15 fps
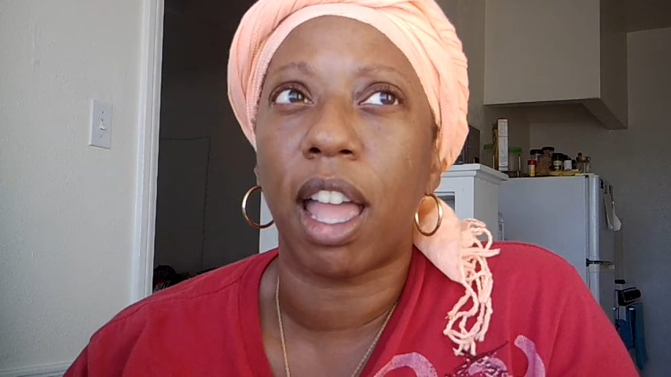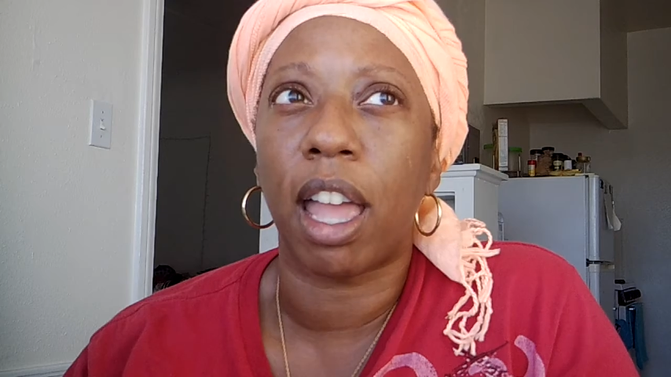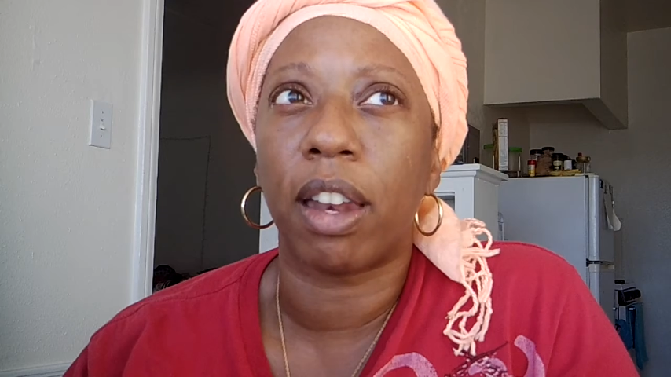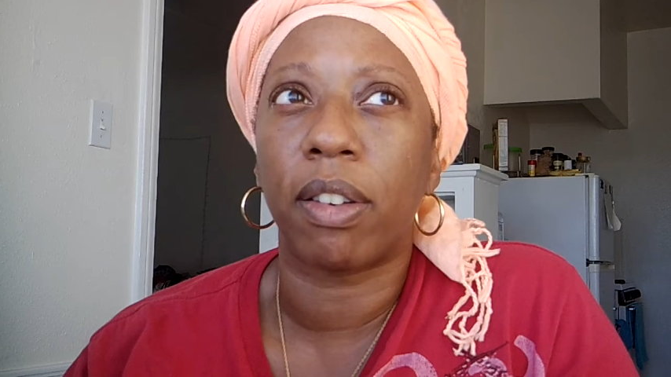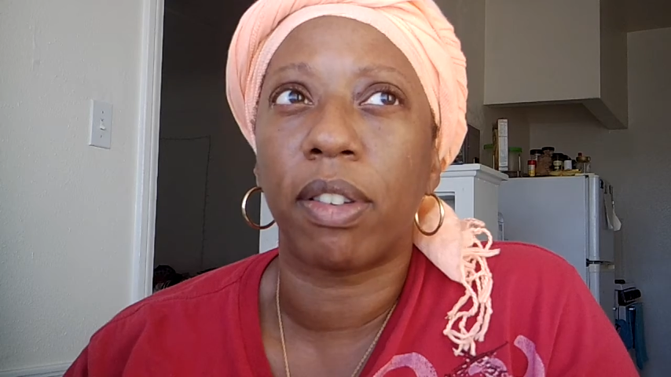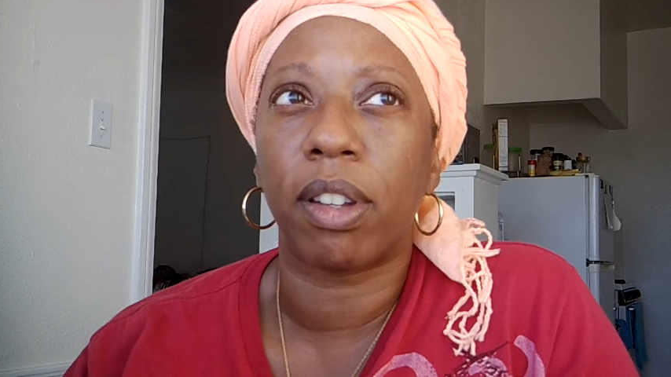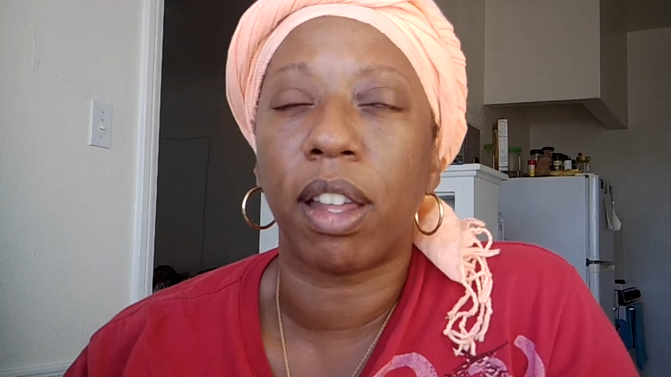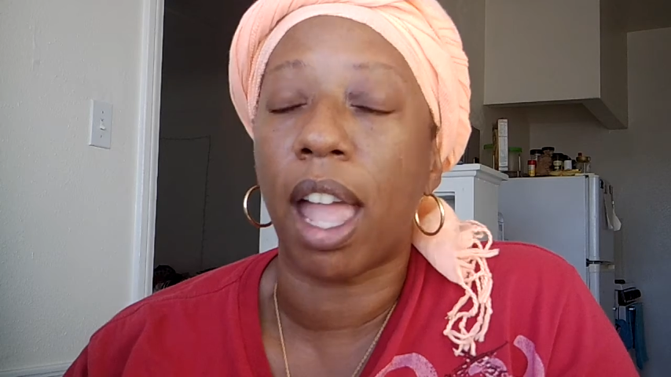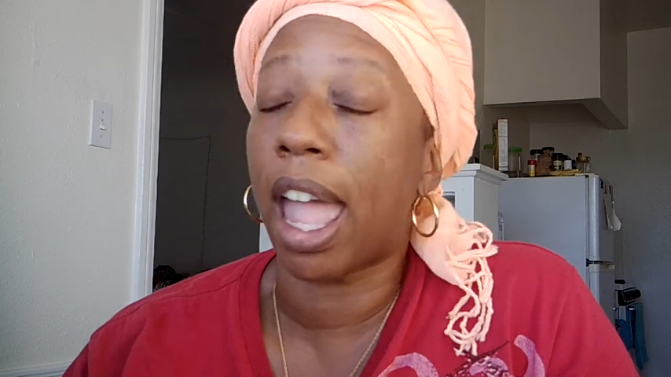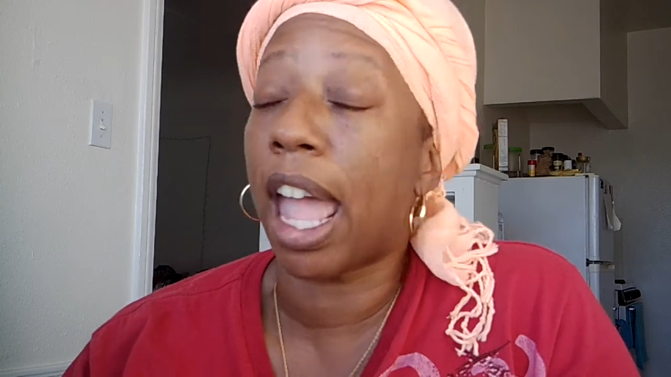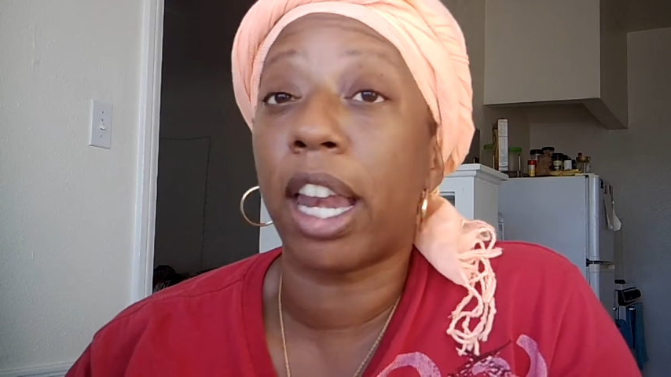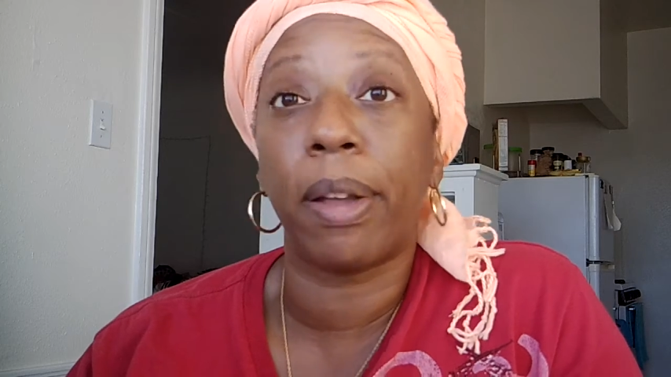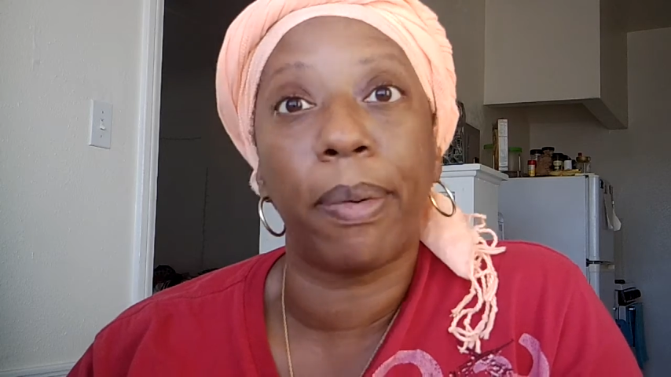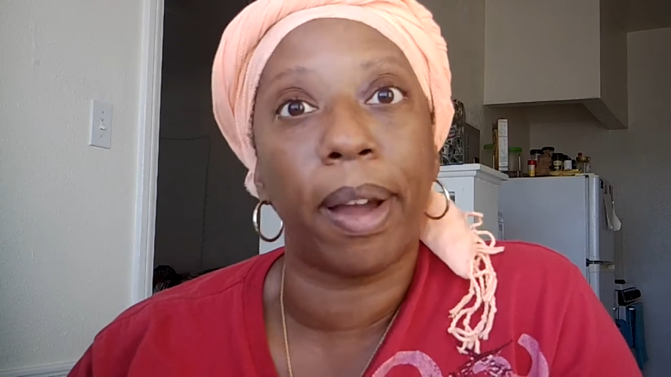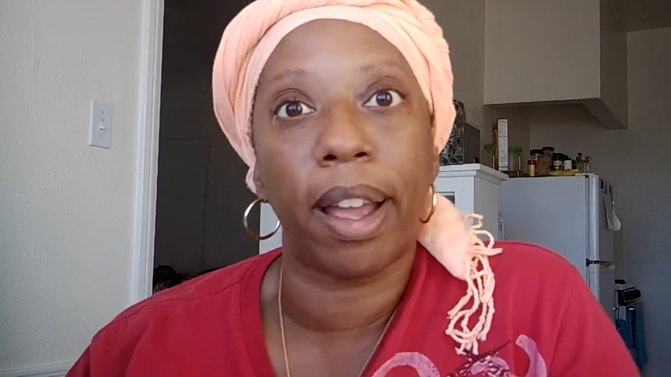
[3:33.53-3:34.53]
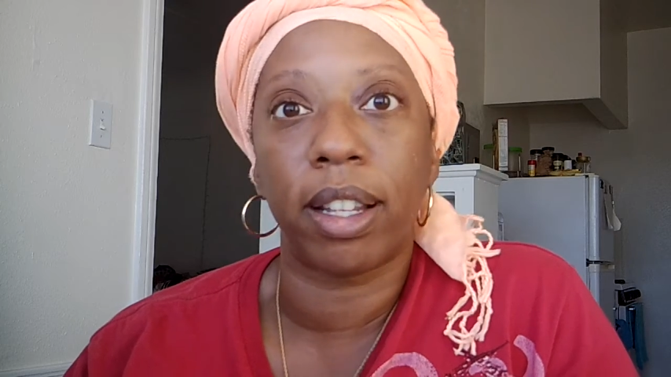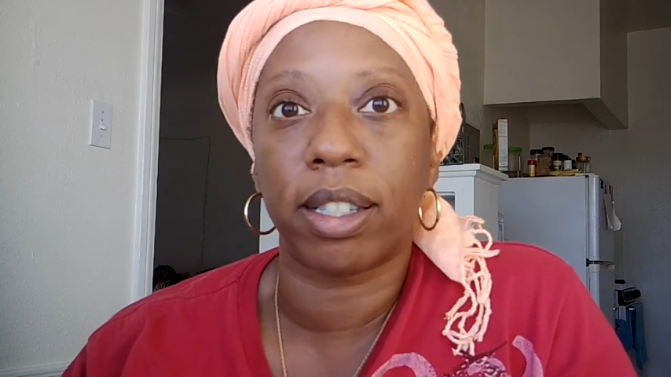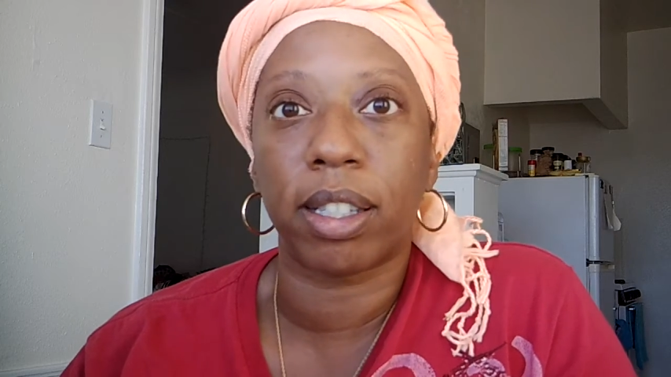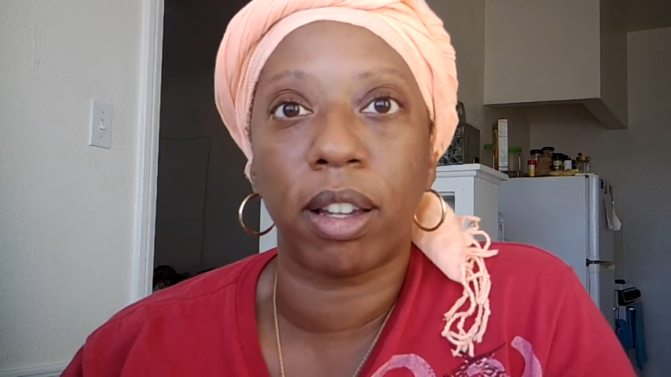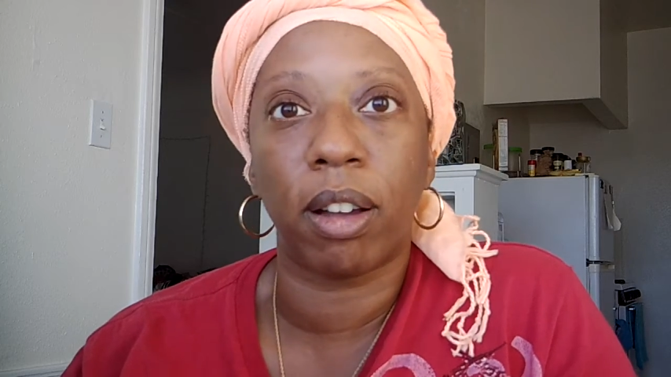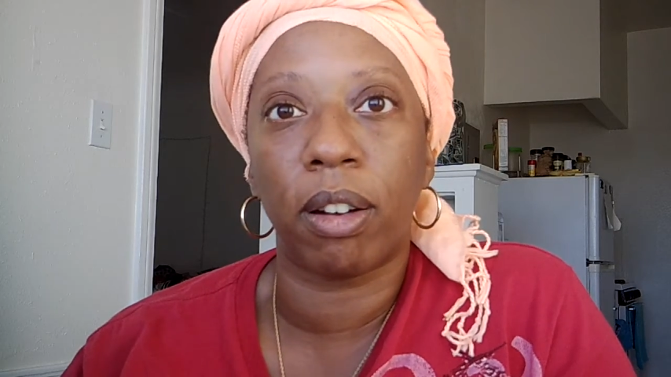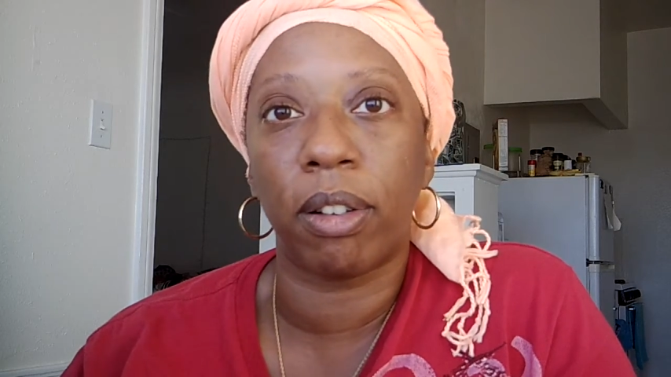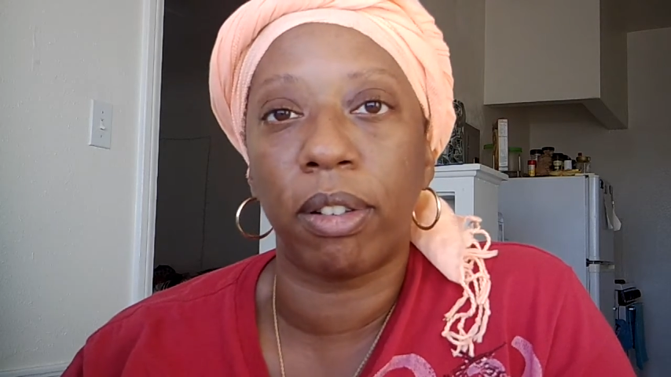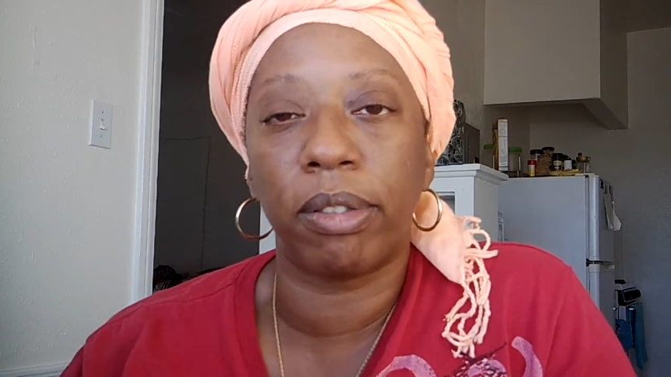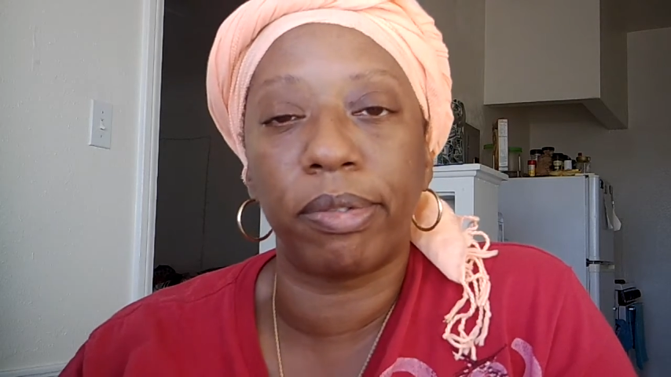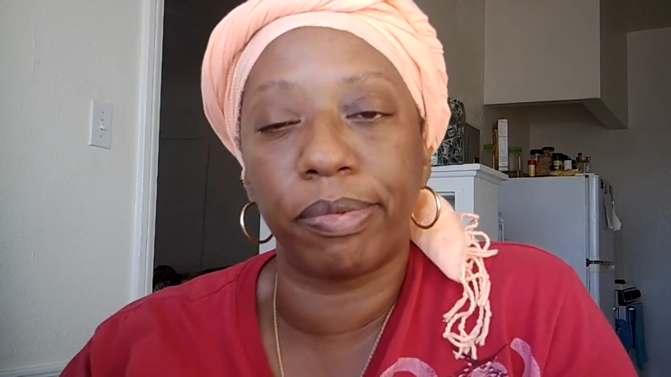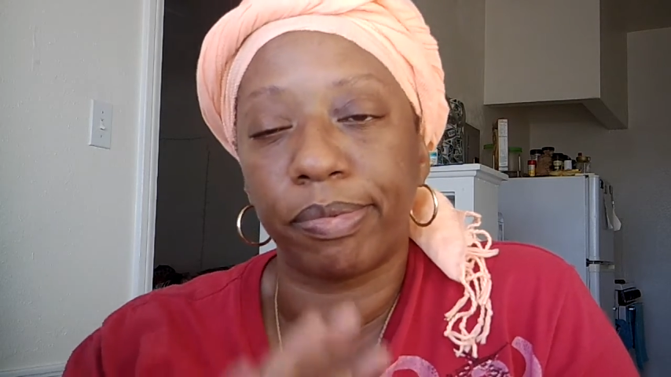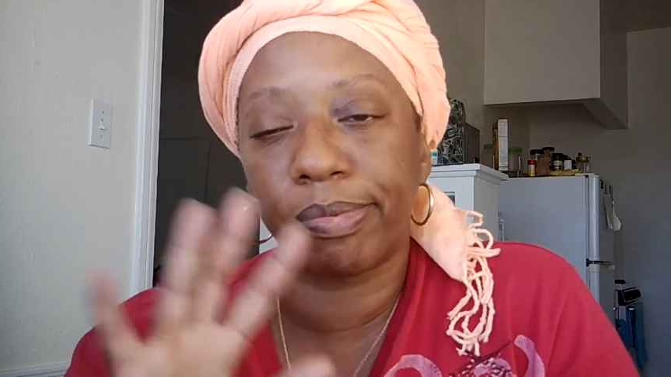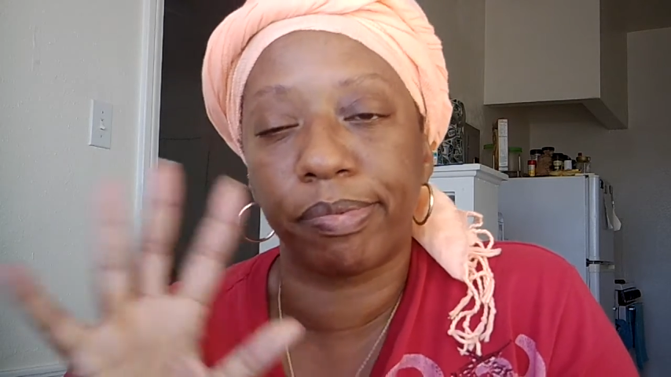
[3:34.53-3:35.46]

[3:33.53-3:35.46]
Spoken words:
And anyway, so...